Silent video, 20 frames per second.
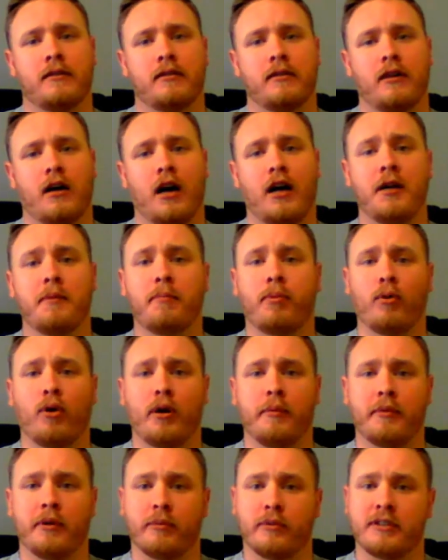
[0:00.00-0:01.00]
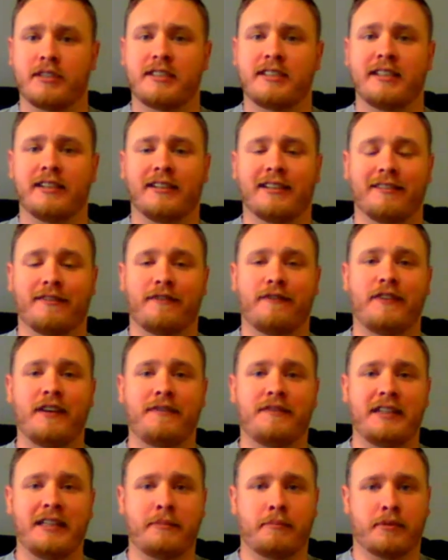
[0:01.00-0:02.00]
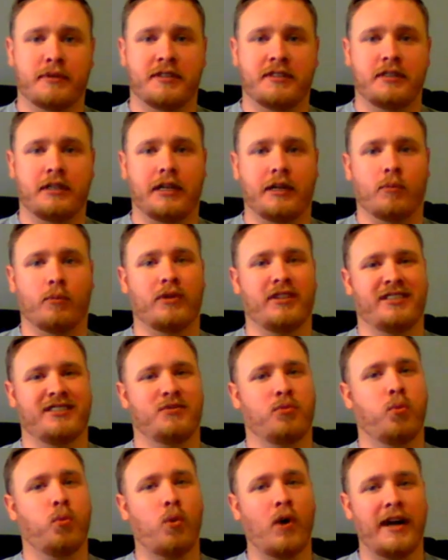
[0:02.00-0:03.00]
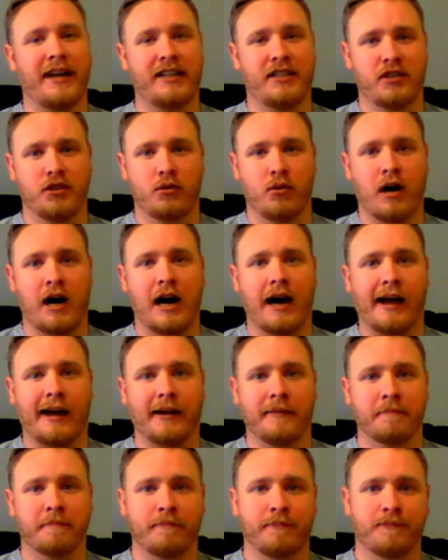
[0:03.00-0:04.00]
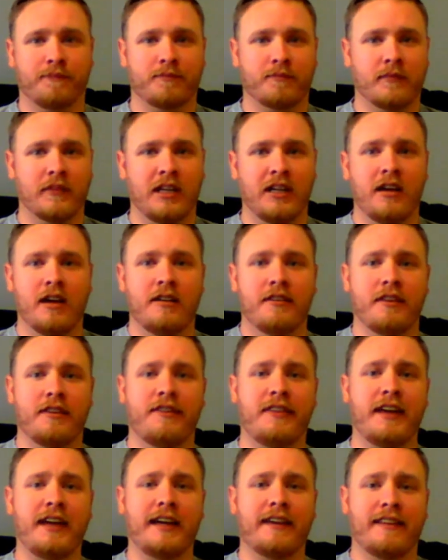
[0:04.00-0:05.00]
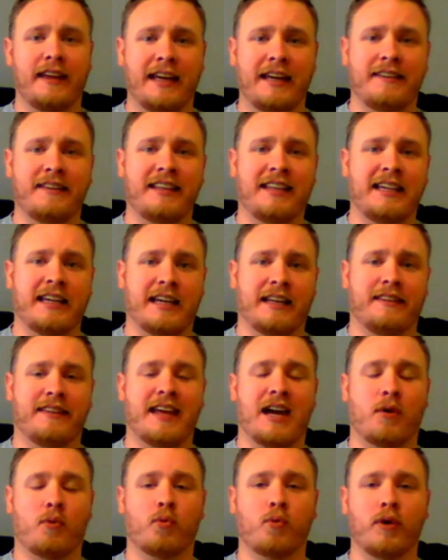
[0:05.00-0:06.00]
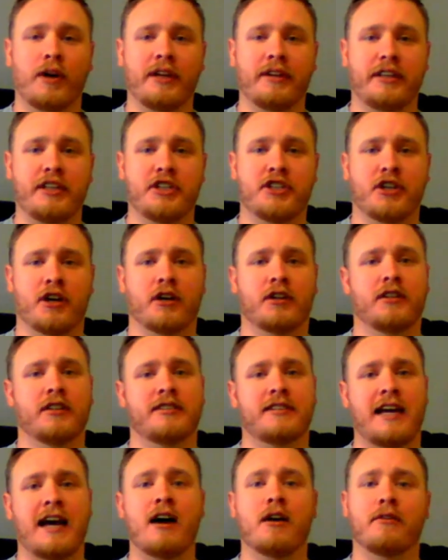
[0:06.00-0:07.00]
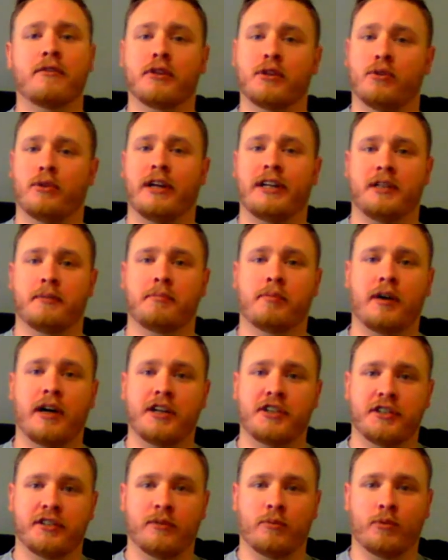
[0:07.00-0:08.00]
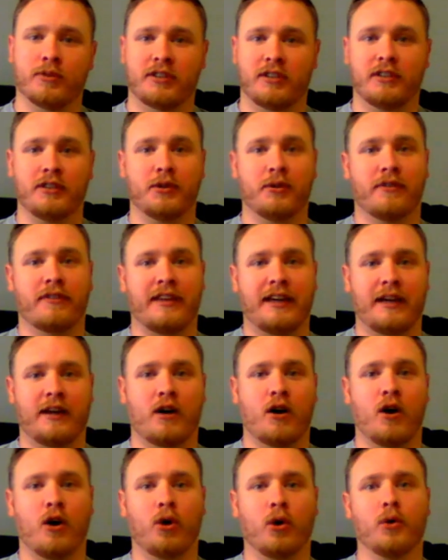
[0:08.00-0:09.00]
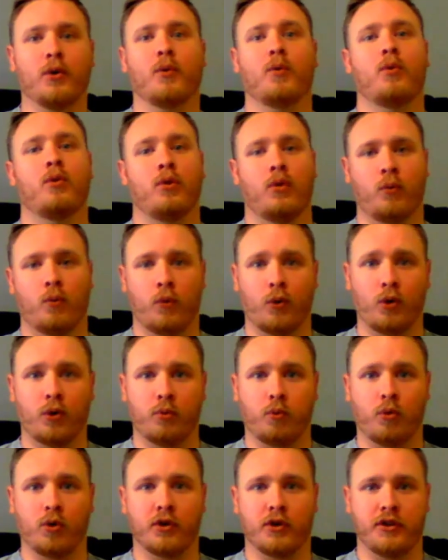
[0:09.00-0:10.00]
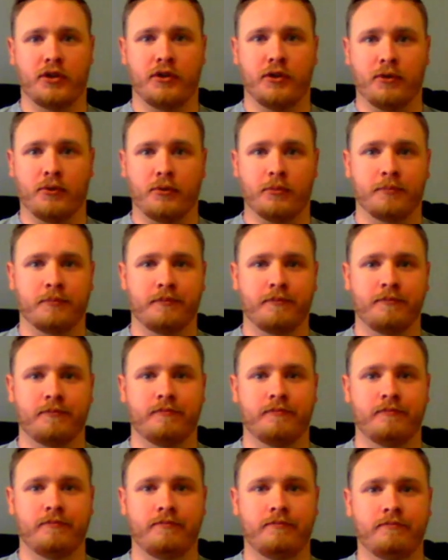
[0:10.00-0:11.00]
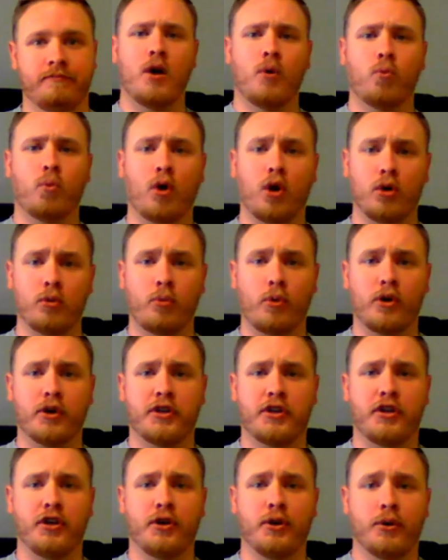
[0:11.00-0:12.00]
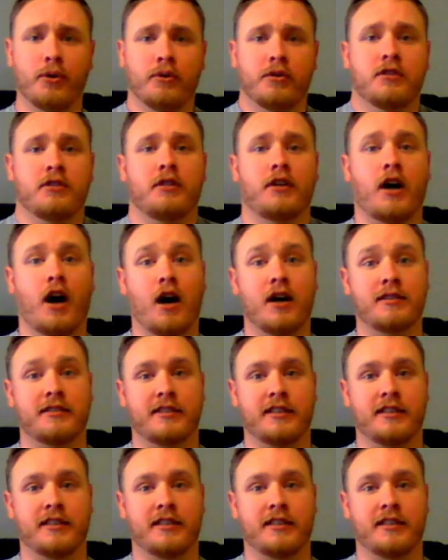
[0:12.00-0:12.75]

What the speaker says: unemployment was still at 15%, which is way too high. The thing in the end that really jerked us out of the Great Depression was a little thing called World War II. World War II caused the